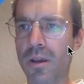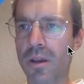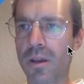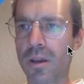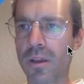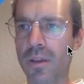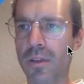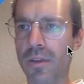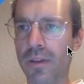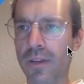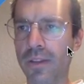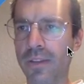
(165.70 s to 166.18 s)

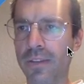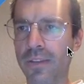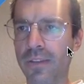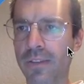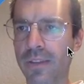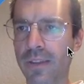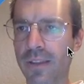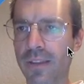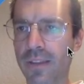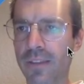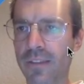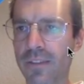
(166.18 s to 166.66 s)
In the United
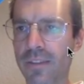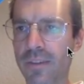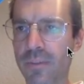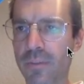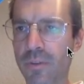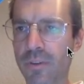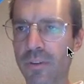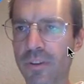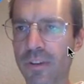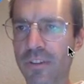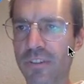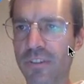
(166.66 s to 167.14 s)
States,
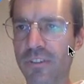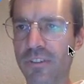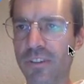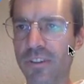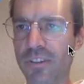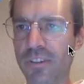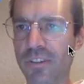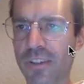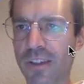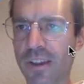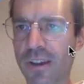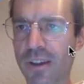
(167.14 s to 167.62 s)
deportation
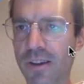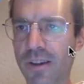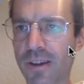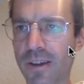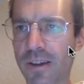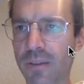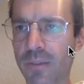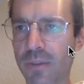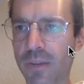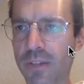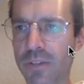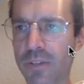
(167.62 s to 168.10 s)
is carried
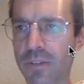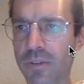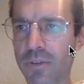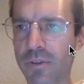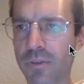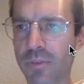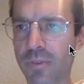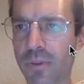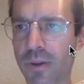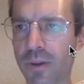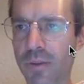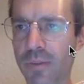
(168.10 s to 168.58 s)
out by two
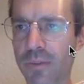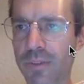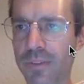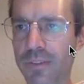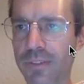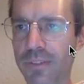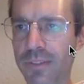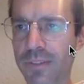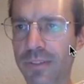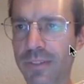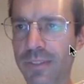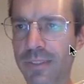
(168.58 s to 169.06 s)

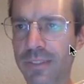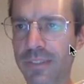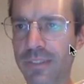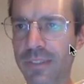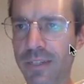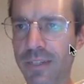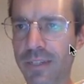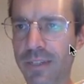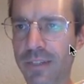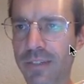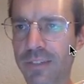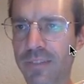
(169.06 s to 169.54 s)
departments in the
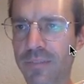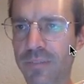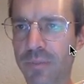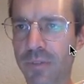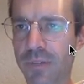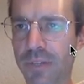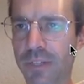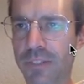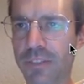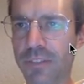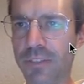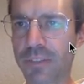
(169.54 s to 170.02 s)
executive
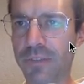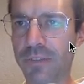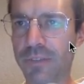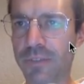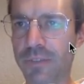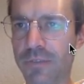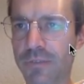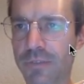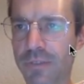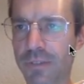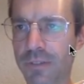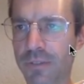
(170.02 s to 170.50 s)
branch of
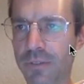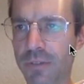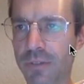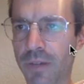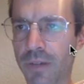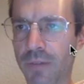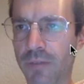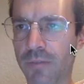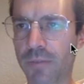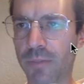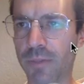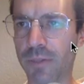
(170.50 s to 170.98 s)
the federal
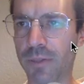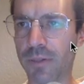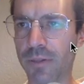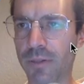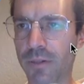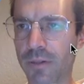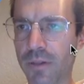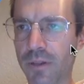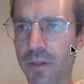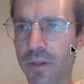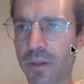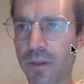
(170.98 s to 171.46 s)
government.
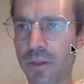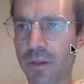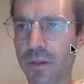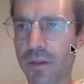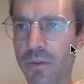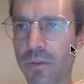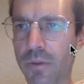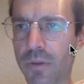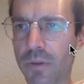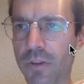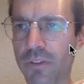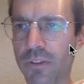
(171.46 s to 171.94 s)

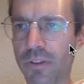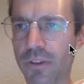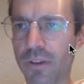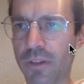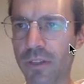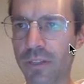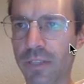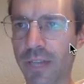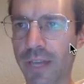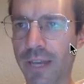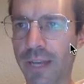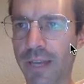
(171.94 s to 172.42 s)
One is
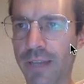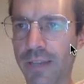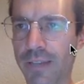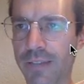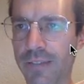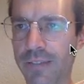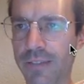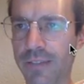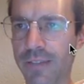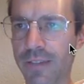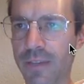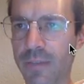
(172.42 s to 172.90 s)
called
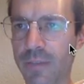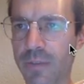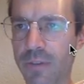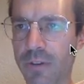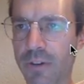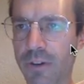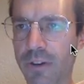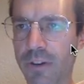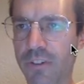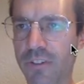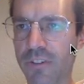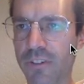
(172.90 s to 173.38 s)
ICE,
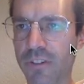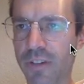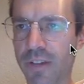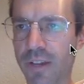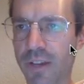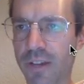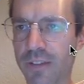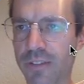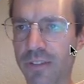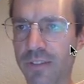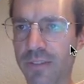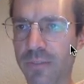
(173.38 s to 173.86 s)
Immigration,
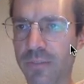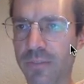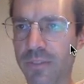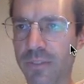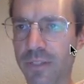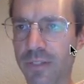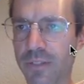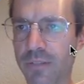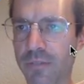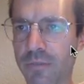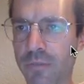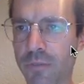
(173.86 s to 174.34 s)
Customs,
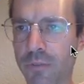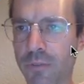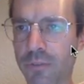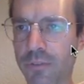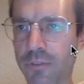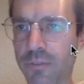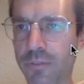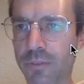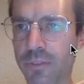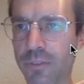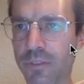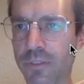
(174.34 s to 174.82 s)
and
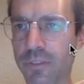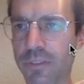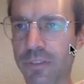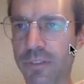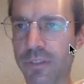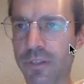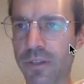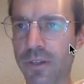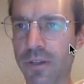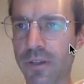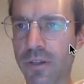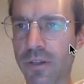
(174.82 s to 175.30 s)
Enforcement,
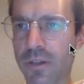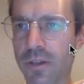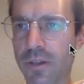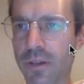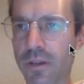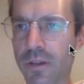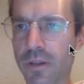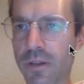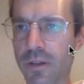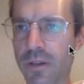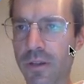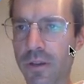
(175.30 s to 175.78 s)

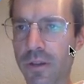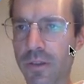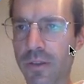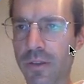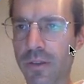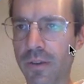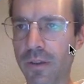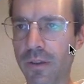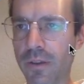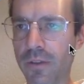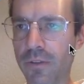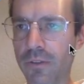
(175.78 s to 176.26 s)
and
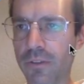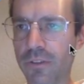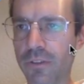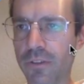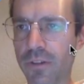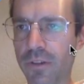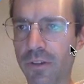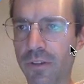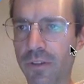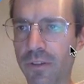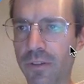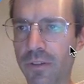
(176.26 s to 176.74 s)
the other is
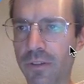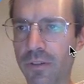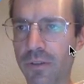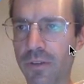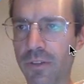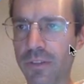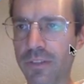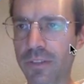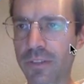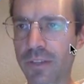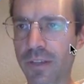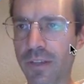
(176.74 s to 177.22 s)
called the
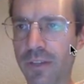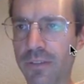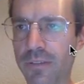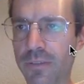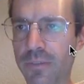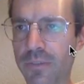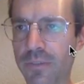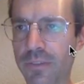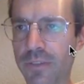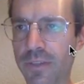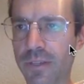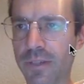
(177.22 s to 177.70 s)
U.S.
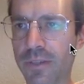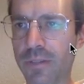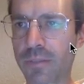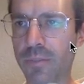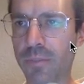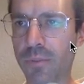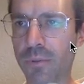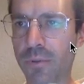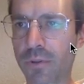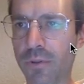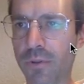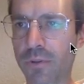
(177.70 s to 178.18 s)
Customs
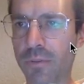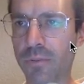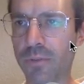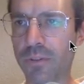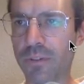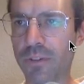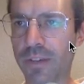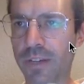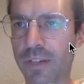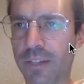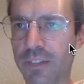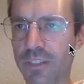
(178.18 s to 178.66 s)
and Border
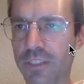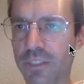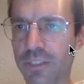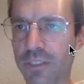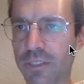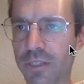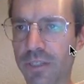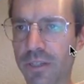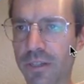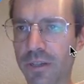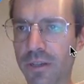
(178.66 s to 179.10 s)
Protection.